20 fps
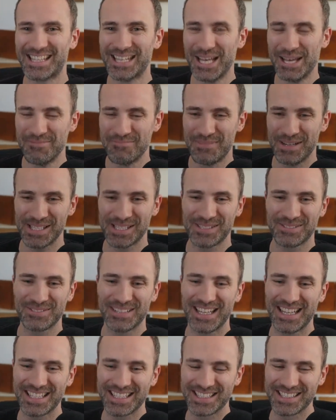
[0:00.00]
it's the
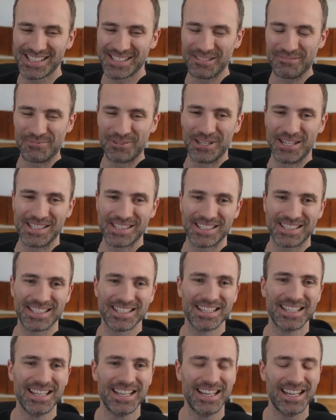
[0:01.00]
best way I can summarize
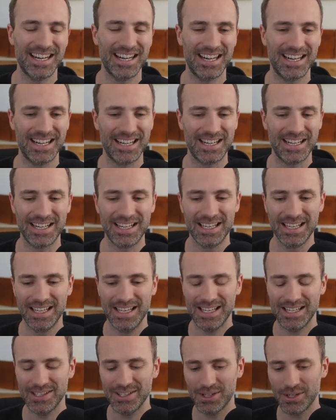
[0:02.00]
it. Uh,
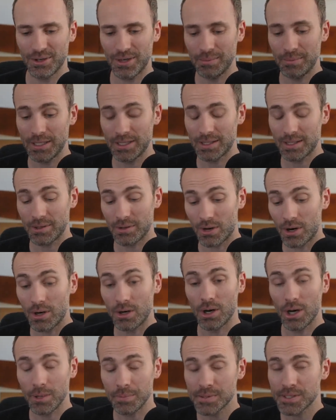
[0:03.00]
and you know, I mean, there
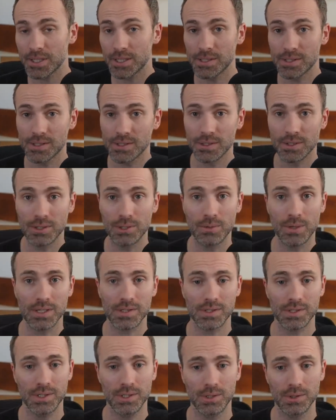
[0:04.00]
are upsides to the
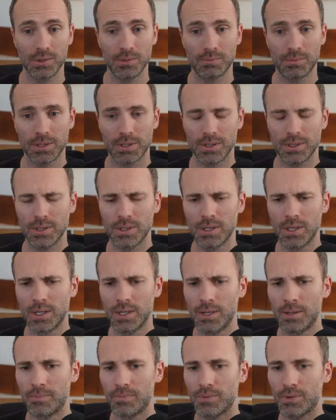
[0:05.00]
U.S. too, but they're
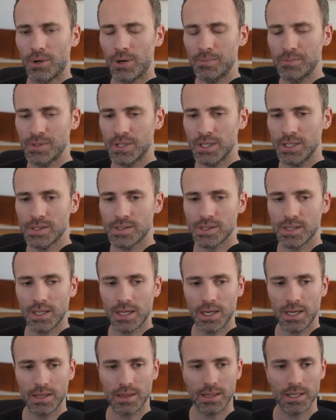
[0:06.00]
there are upsides
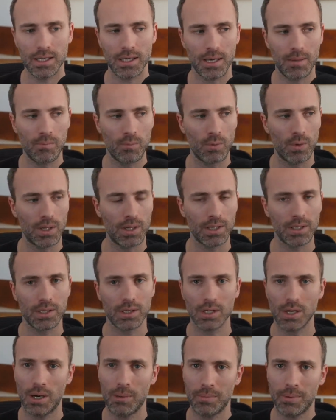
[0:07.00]
that I think I'm
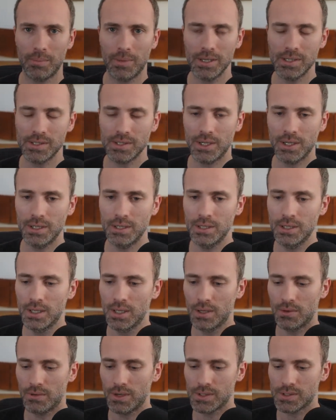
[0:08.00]
willing to compromise on,
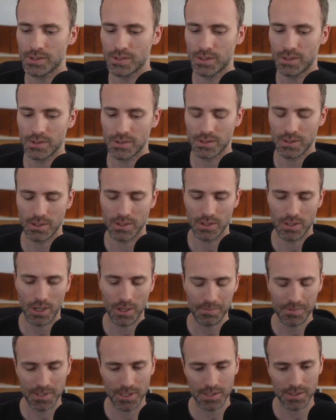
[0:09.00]
right? So the the
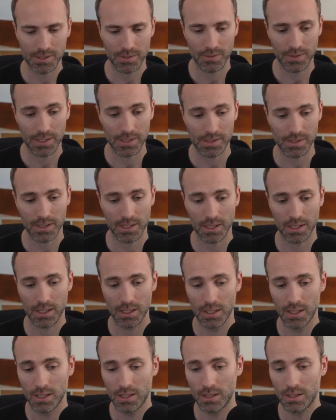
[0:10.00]
upsides are things
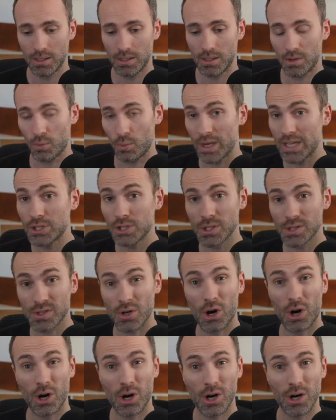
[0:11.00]
like you know
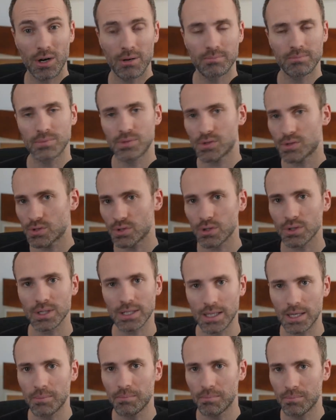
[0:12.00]
wages are
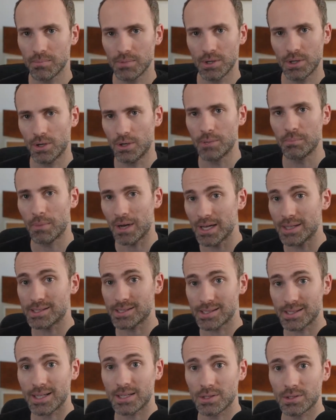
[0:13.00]
certainly in you know in my
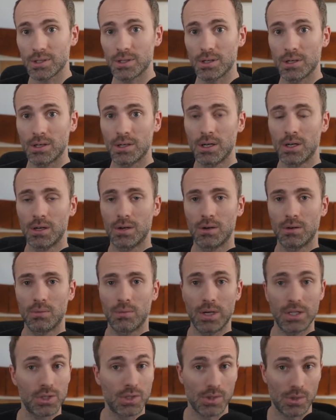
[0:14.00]
sector
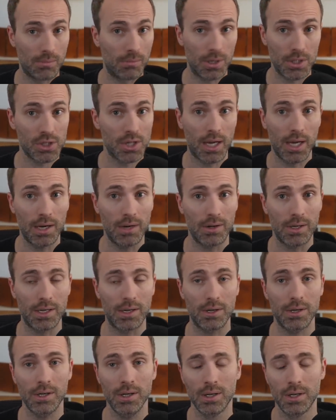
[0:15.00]
wages are much higher
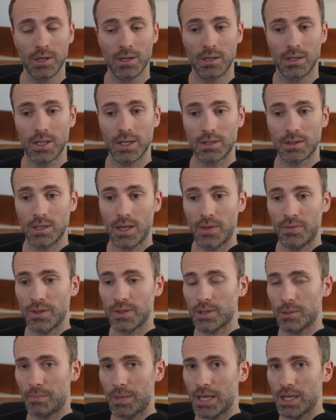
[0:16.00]
here like i
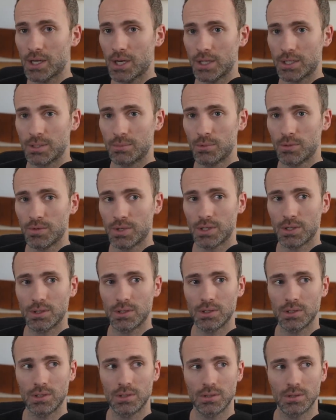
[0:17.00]
think the pay cut to move into
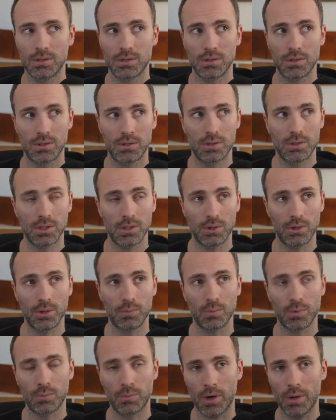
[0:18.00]
the to, to
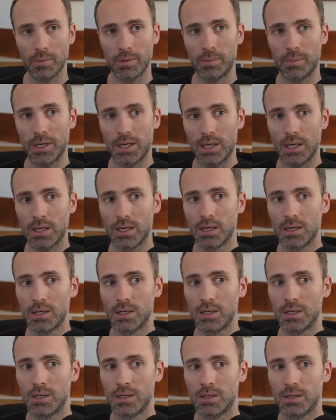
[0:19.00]
europe would probably be
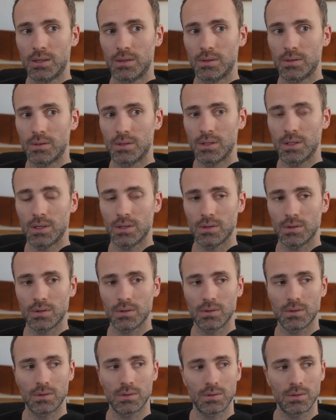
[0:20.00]
you
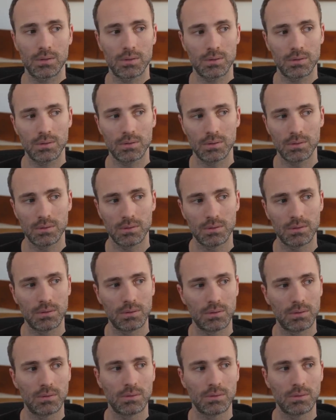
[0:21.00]
know